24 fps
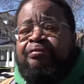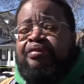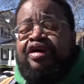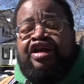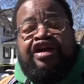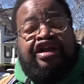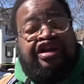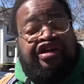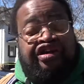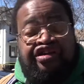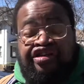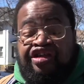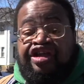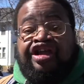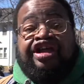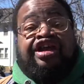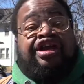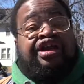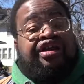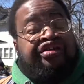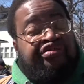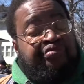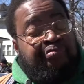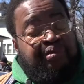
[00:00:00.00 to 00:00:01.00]
But it
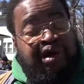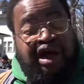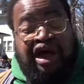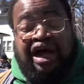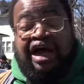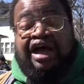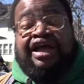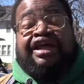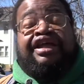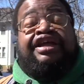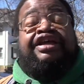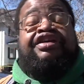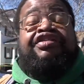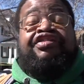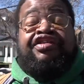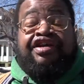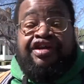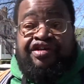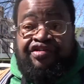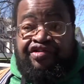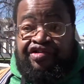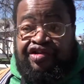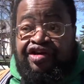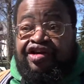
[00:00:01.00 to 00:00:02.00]
is my
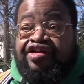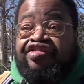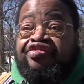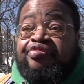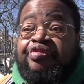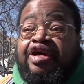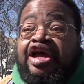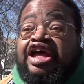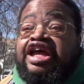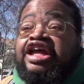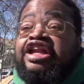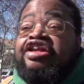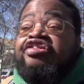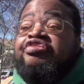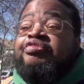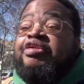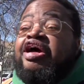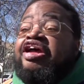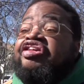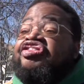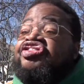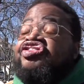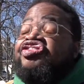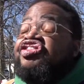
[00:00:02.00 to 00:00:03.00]
intention. It is
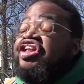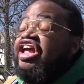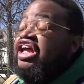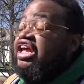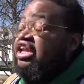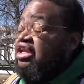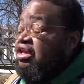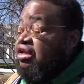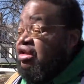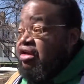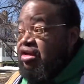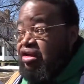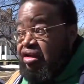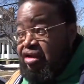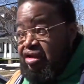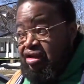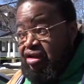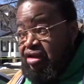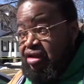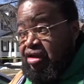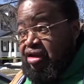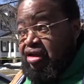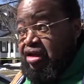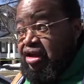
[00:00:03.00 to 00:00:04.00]
my stated
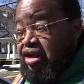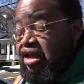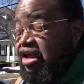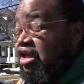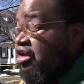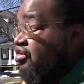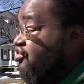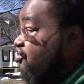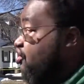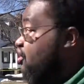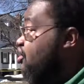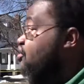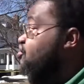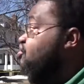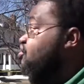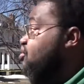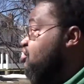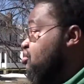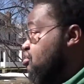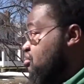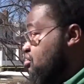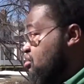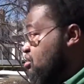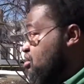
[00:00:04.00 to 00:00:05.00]

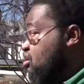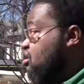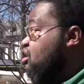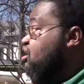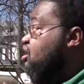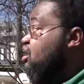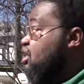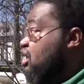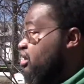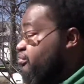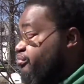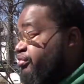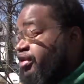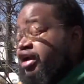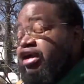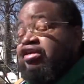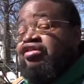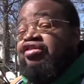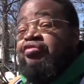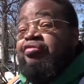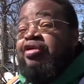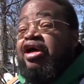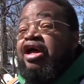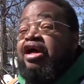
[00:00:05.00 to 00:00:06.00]
intention to come
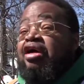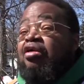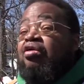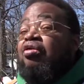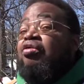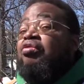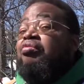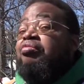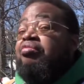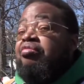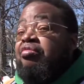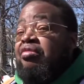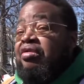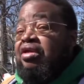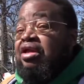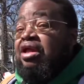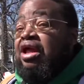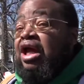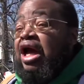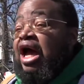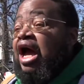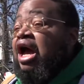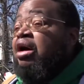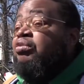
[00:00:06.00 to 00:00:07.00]
back to my home.
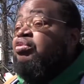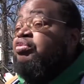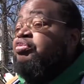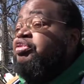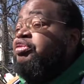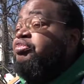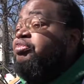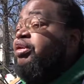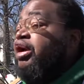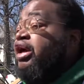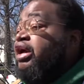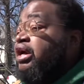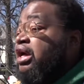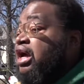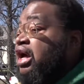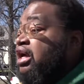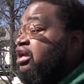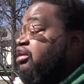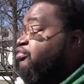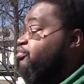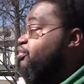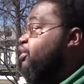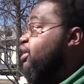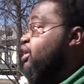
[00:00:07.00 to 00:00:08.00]
I will be back
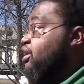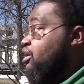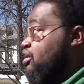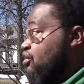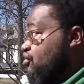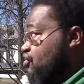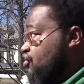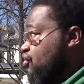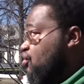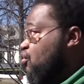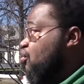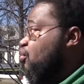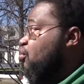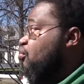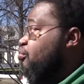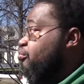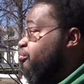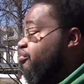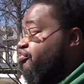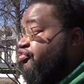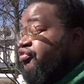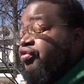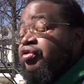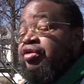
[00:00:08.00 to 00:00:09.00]
occupying this home
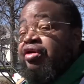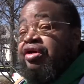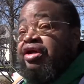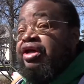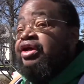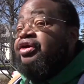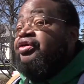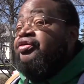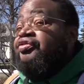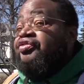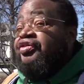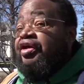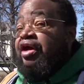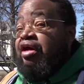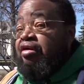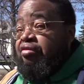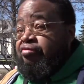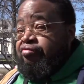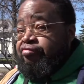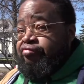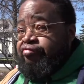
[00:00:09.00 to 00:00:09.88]
for years now.